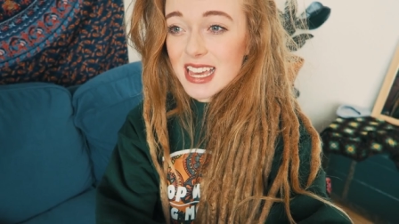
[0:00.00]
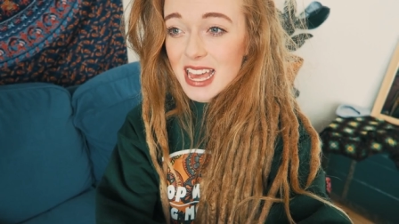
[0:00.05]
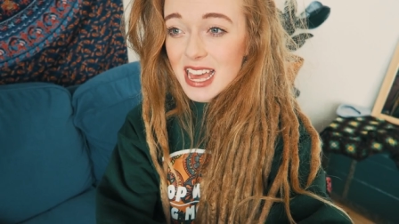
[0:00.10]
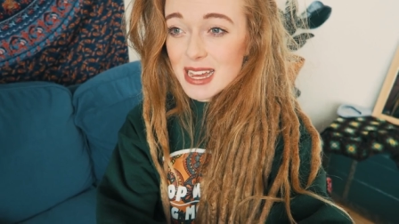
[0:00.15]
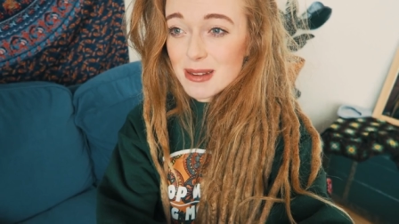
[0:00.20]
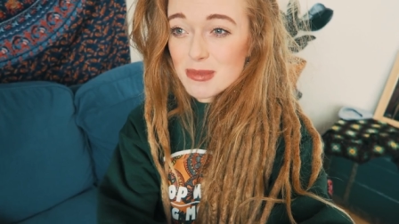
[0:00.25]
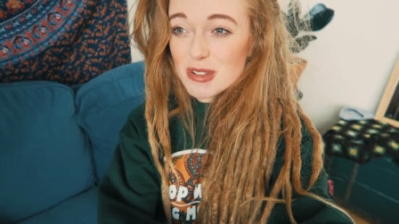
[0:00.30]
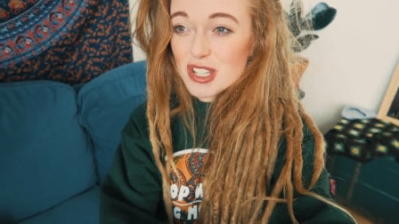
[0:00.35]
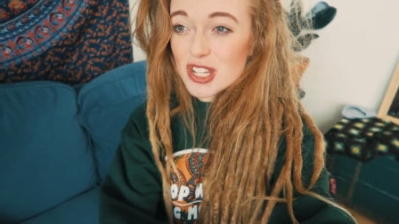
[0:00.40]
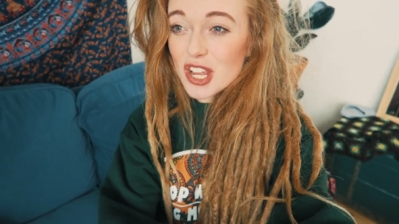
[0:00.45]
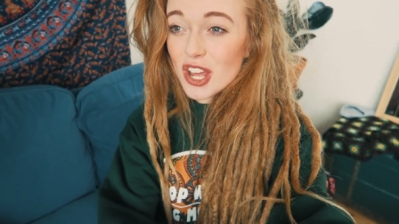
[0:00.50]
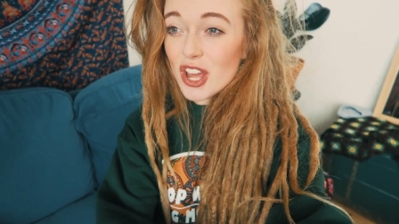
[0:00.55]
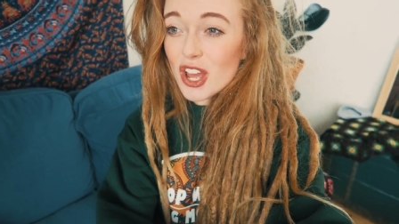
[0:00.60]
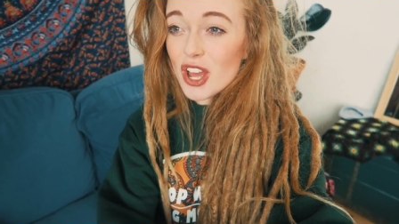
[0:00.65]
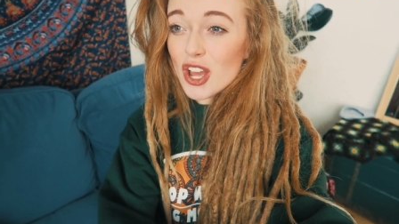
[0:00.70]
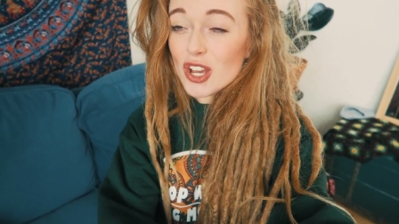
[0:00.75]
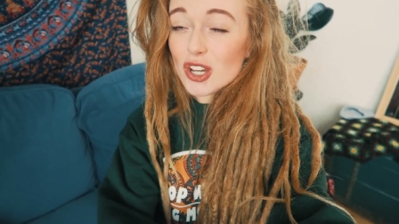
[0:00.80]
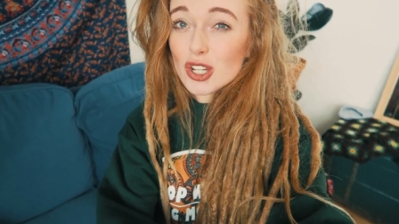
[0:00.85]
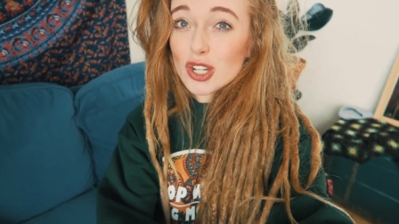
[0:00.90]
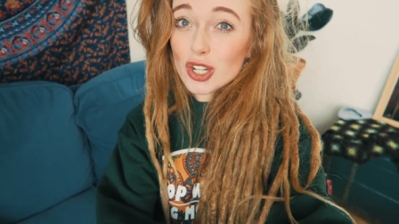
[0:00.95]
kept
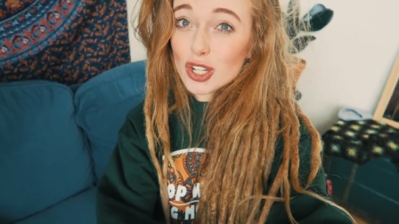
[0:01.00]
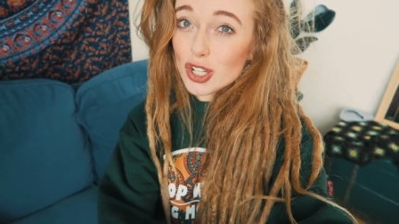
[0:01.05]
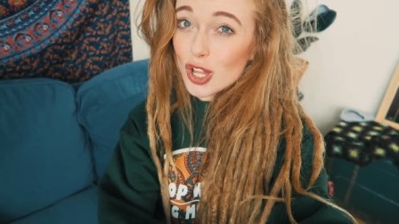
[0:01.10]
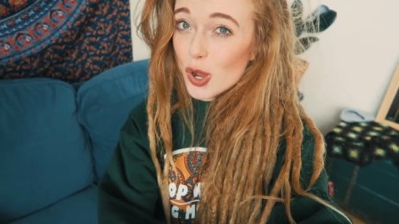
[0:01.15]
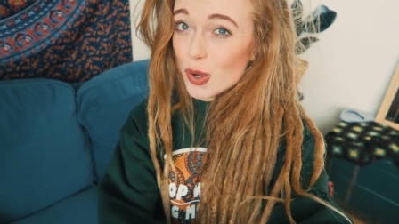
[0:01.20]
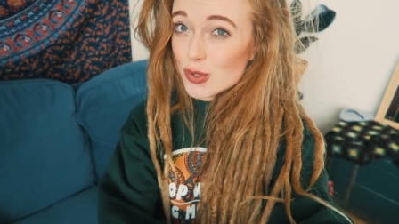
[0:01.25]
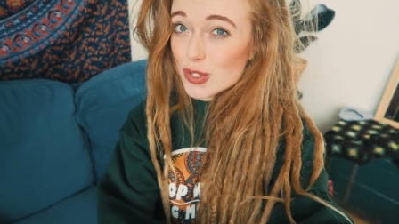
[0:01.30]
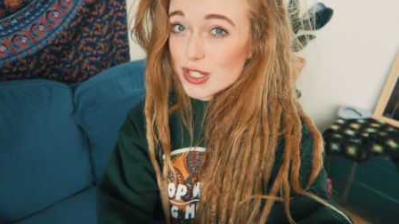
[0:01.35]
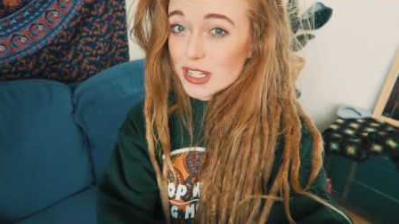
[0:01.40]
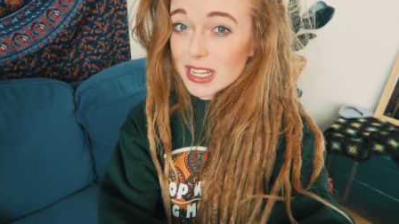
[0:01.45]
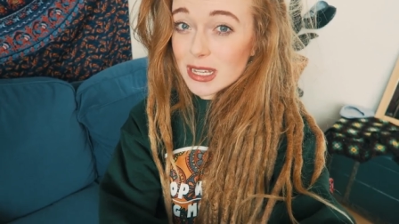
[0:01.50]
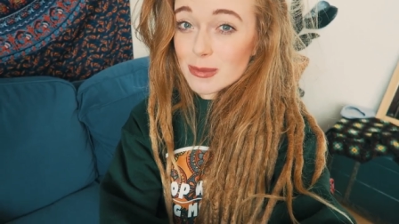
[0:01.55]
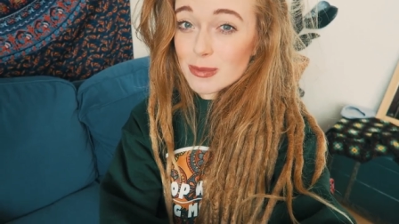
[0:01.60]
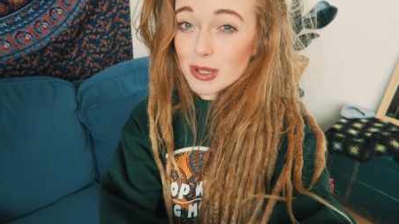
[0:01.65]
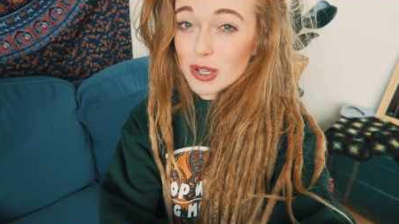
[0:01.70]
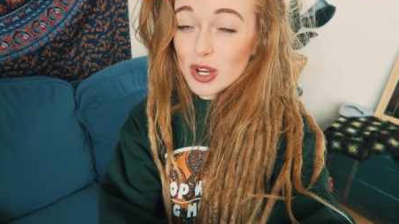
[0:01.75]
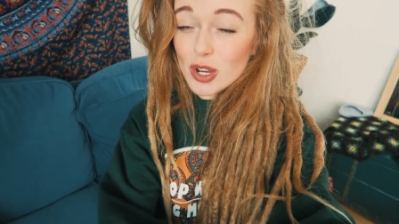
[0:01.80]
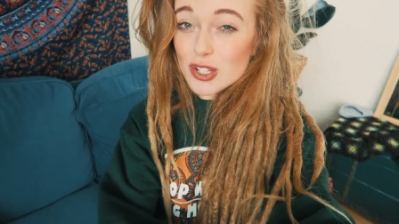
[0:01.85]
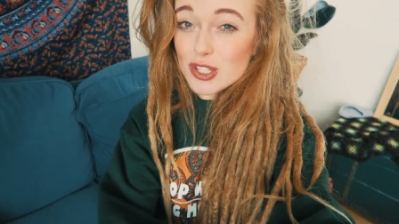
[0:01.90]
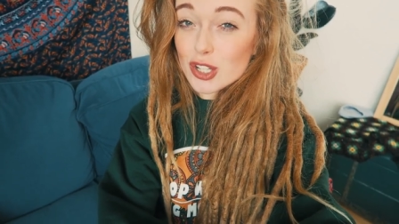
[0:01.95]
closing
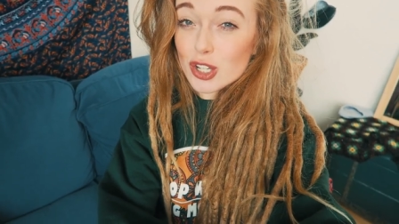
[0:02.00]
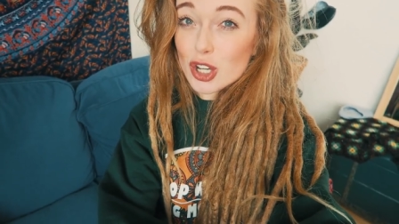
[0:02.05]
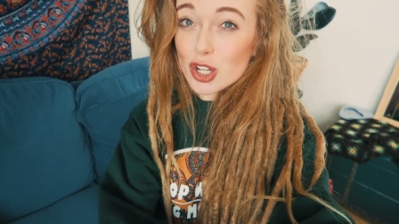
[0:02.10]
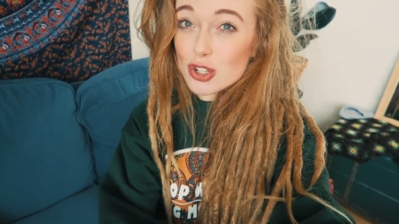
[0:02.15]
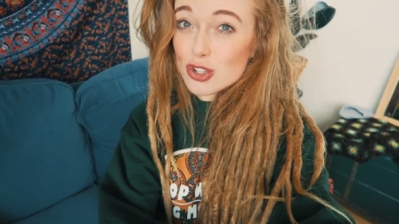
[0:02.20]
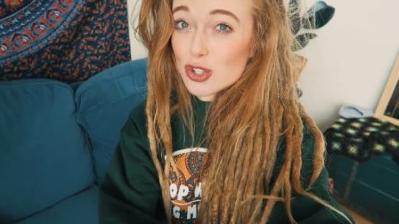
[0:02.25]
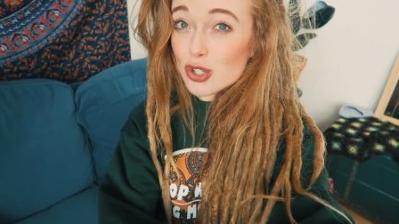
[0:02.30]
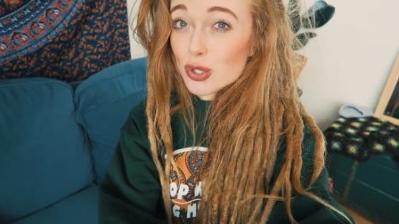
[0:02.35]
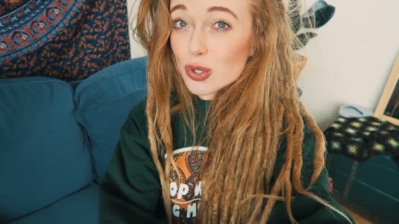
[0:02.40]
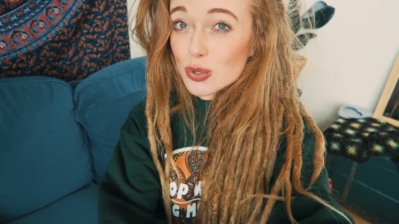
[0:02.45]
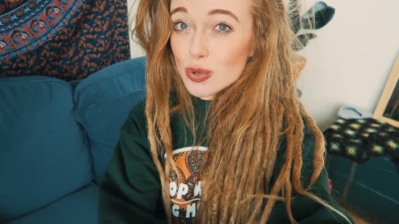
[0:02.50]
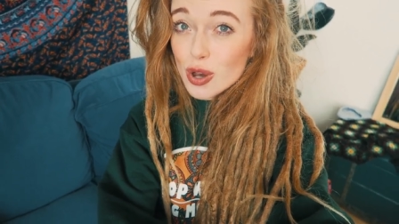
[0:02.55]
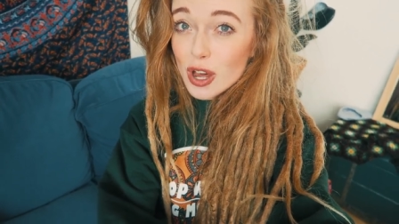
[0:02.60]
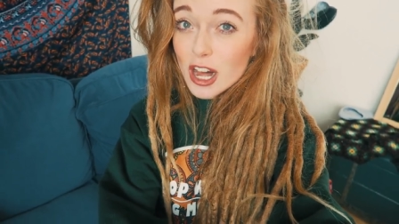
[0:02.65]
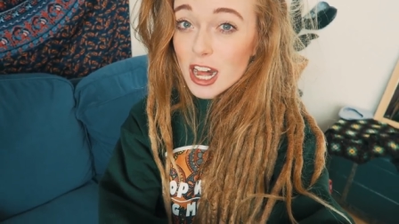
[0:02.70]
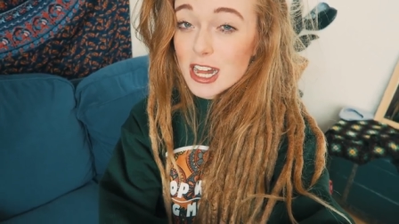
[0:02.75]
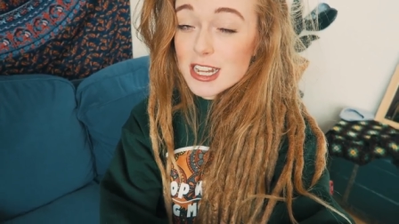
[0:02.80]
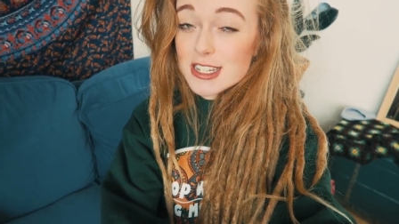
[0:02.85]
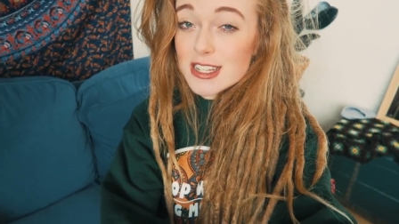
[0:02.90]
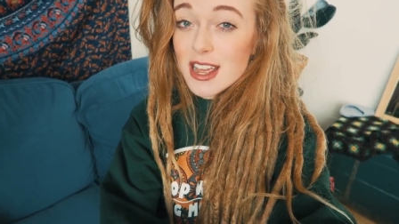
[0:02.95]
because it got too
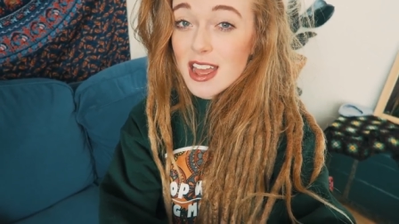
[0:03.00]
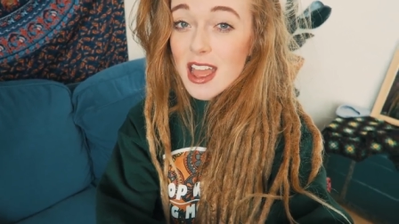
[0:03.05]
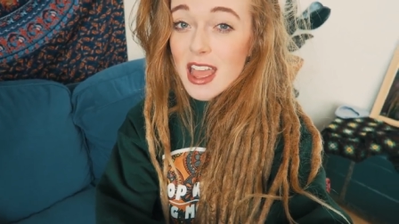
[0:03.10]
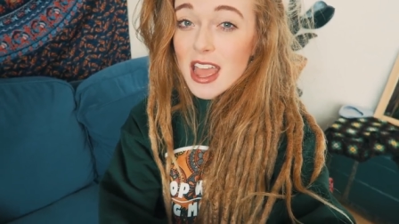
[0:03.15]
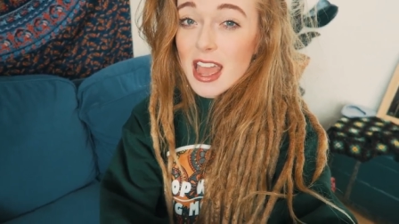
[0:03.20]
hot